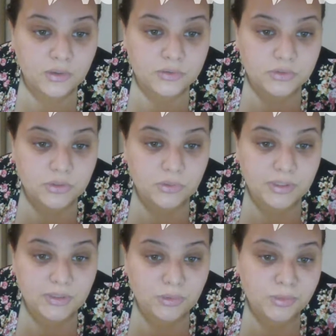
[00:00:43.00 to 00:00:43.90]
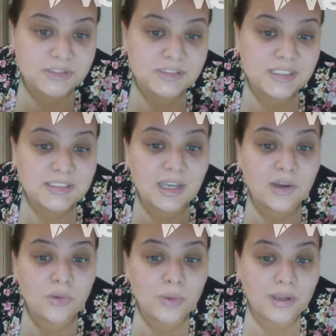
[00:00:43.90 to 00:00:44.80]
So it will predict
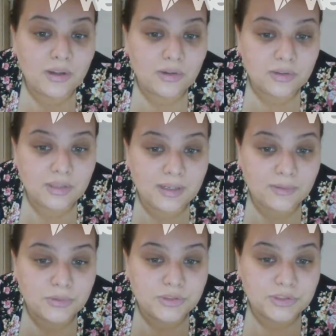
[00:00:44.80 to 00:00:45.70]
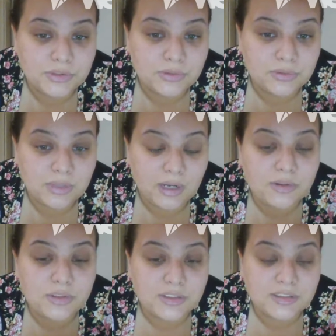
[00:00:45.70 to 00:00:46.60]
how well I will
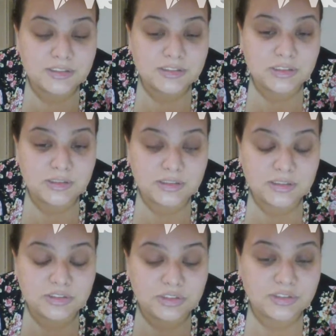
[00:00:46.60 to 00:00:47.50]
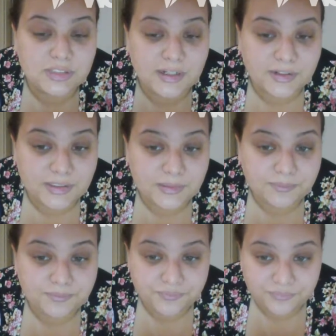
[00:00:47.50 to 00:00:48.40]
learn in a certain area.
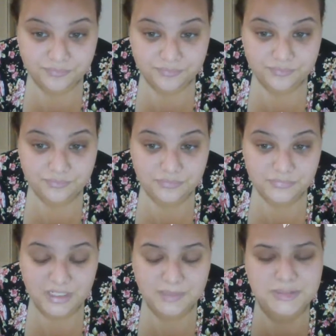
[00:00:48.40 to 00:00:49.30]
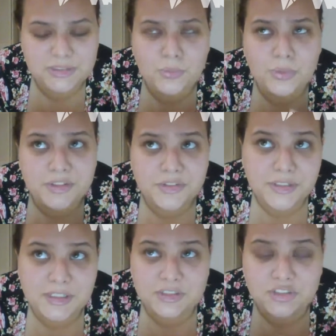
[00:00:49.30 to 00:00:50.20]
I'm still
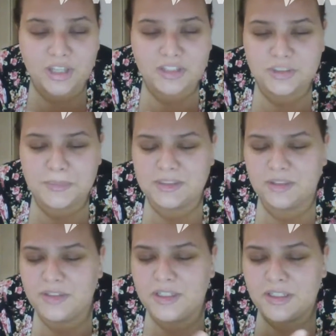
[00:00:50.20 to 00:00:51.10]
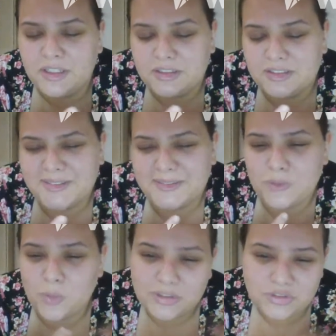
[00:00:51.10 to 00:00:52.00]
wondering and challenging myself to
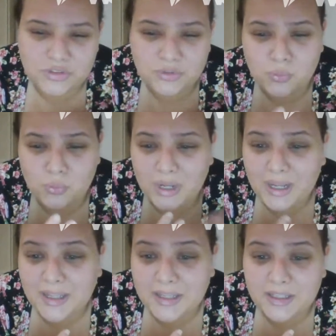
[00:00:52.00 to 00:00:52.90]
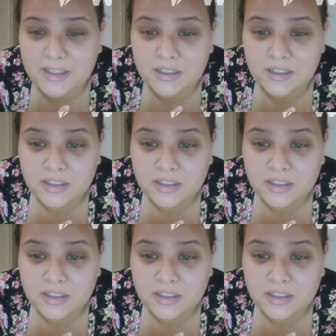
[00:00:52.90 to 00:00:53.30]
question why